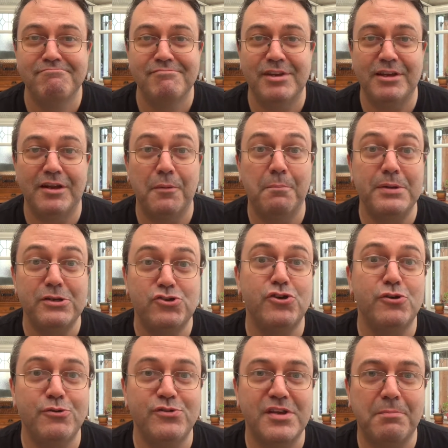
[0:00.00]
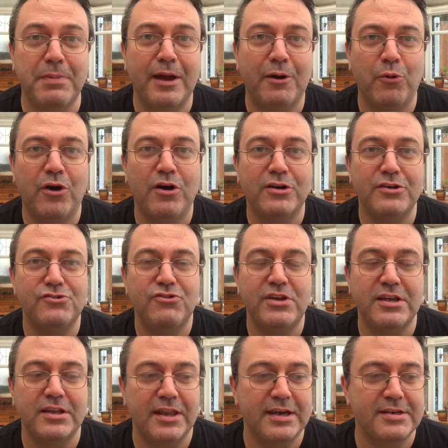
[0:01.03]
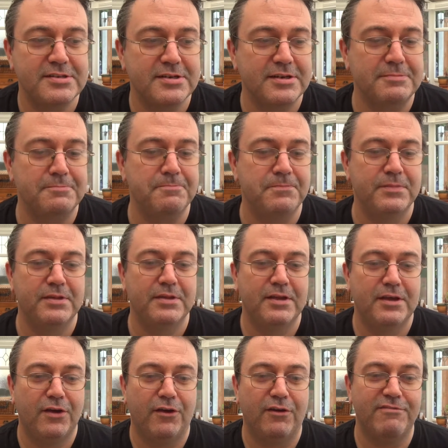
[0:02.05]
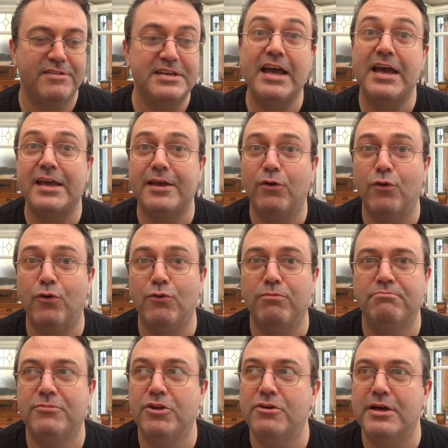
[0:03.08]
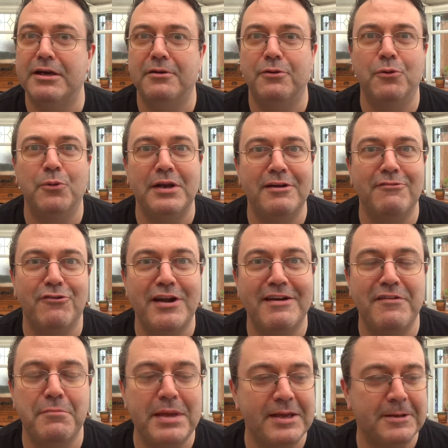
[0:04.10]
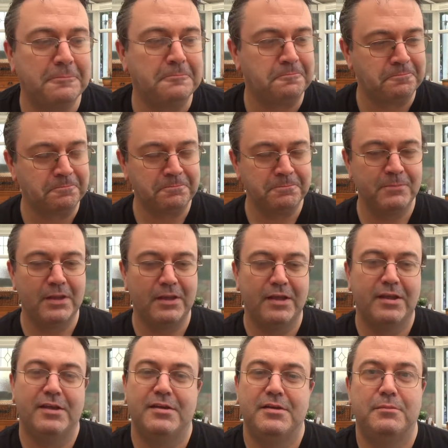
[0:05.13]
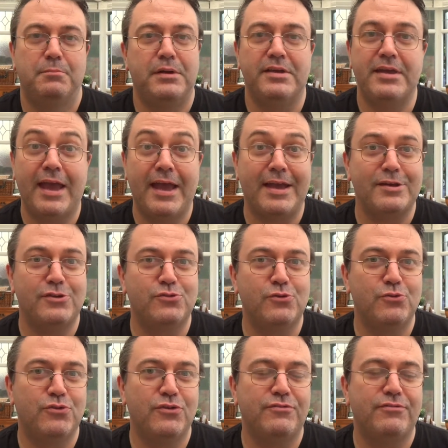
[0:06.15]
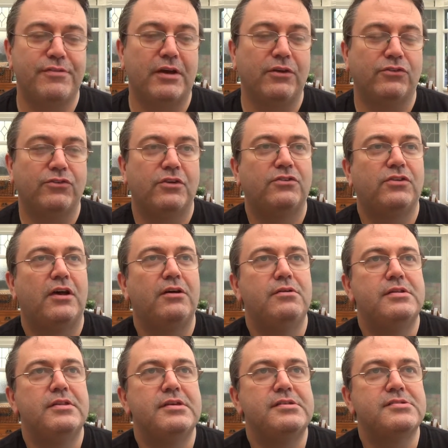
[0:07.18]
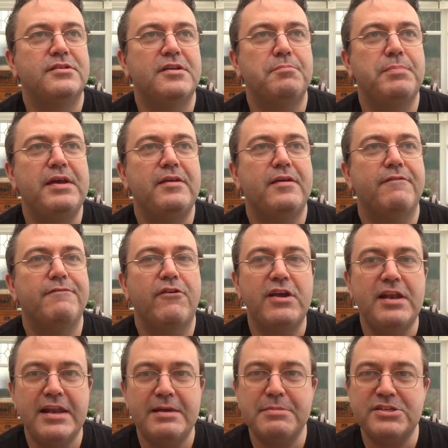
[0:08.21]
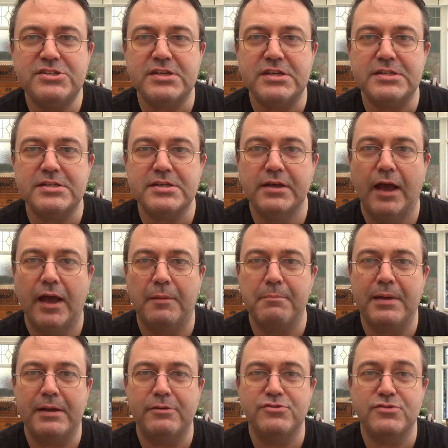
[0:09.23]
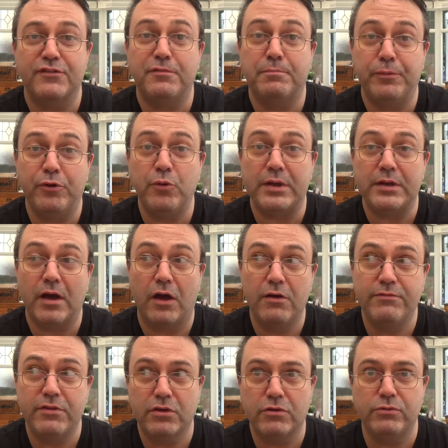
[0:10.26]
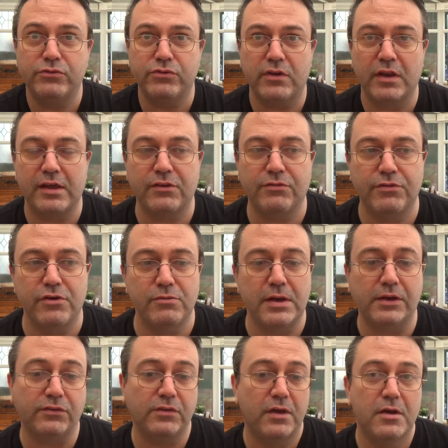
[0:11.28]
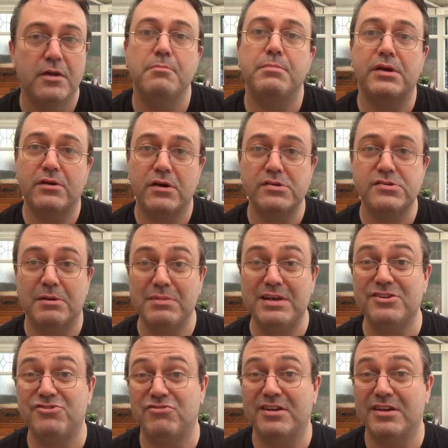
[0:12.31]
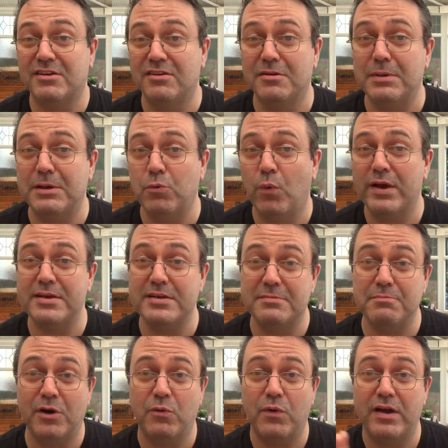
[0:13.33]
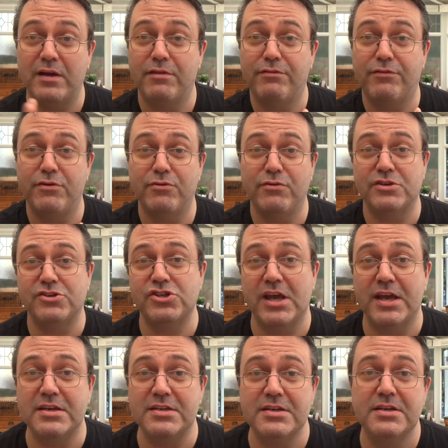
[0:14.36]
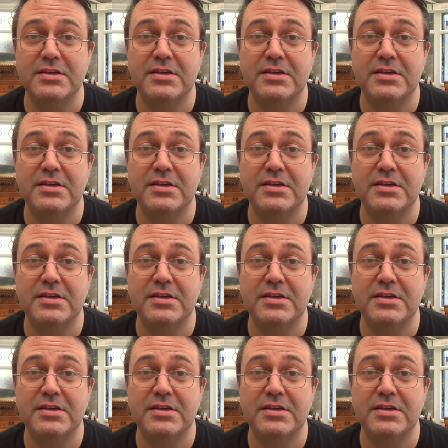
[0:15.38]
you know, be choosy about what I can drink that time of the day or night or whenever I have a beer. But yeah, it's all good, folks. So there's going to be a very limited amount of brewing over the course of the next few weeks, because I'm literally going to be wading my way through the shed